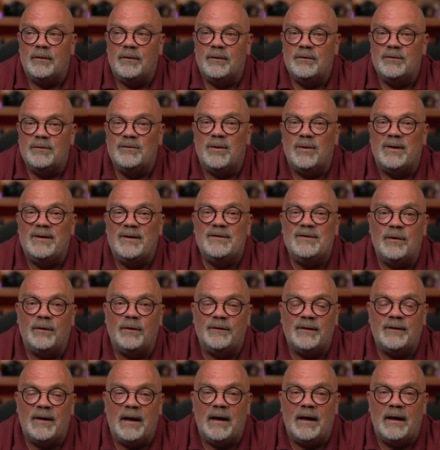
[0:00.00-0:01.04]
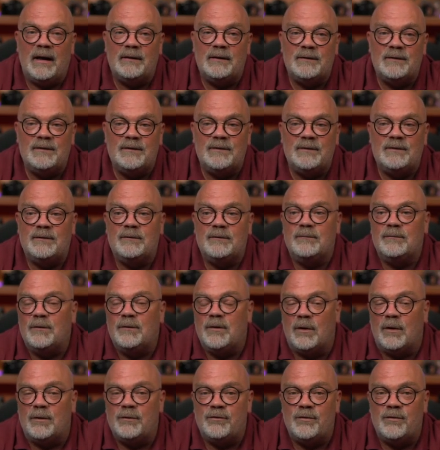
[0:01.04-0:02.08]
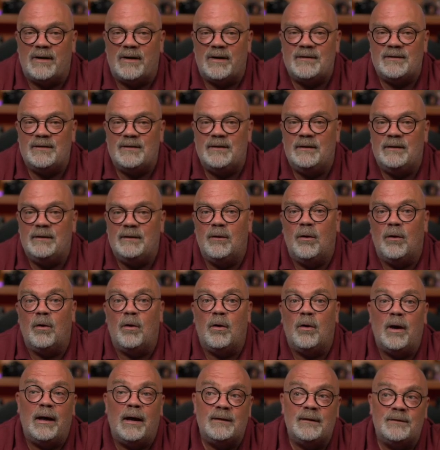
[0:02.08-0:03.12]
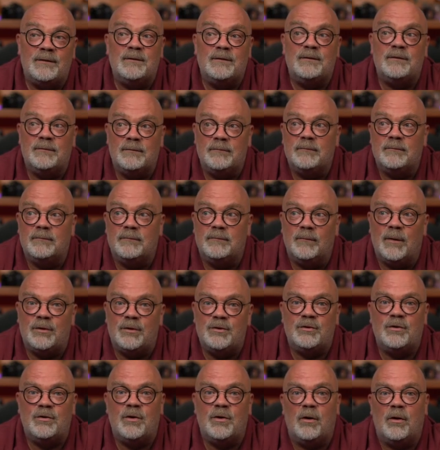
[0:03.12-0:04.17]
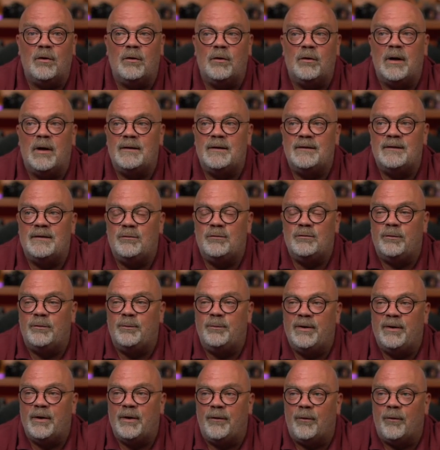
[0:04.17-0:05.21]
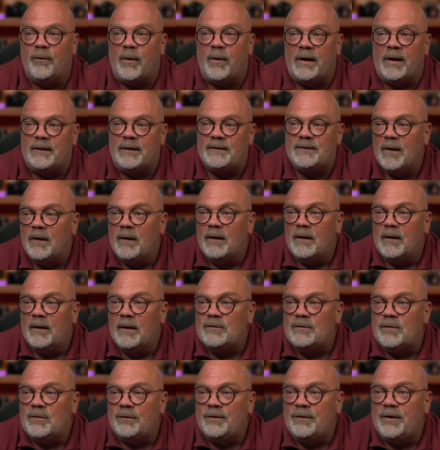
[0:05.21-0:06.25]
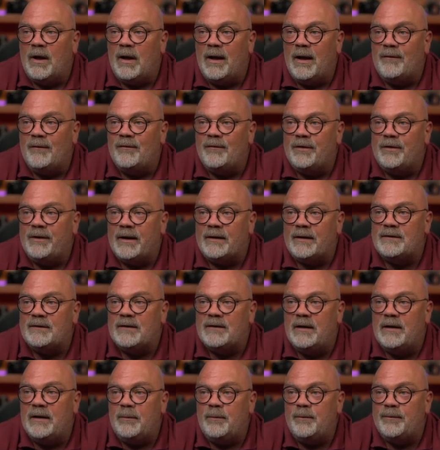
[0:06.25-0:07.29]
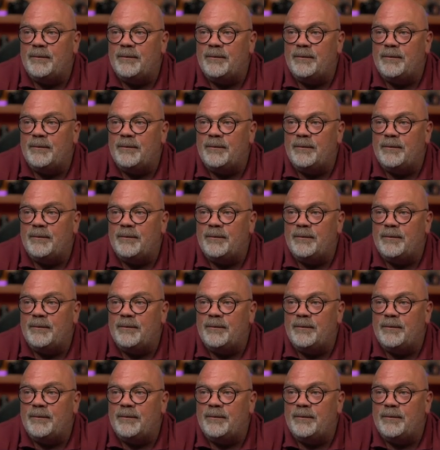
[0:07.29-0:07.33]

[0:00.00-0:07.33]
So it's not as contrasty or as much color as it would be otherwise. So now I have a next clip,